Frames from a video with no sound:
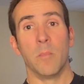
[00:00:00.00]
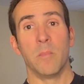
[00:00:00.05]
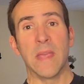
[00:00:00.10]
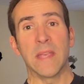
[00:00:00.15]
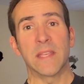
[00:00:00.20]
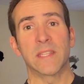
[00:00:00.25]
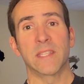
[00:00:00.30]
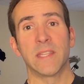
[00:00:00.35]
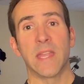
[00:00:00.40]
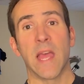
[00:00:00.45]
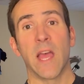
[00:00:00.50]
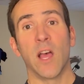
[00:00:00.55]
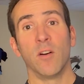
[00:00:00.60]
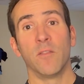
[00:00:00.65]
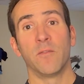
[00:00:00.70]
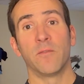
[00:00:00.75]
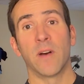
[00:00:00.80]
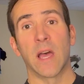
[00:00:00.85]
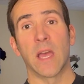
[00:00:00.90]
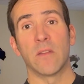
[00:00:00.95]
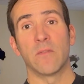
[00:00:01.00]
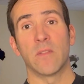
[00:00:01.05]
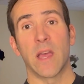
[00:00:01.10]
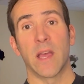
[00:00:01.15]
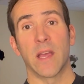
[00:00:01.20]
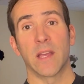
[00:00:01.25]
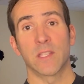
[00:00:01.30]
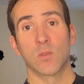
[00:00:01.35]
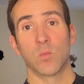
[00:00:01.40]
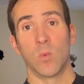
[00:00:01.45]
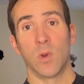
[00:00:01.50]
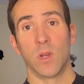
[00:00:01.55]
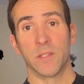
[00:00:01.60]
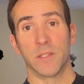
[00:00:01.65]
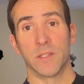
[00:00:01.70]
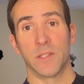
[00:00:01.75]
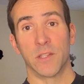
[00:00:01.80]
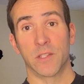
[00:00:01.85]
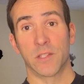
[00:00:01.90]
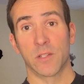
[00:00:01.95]
makes an L5-S1
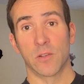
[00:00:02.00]
disc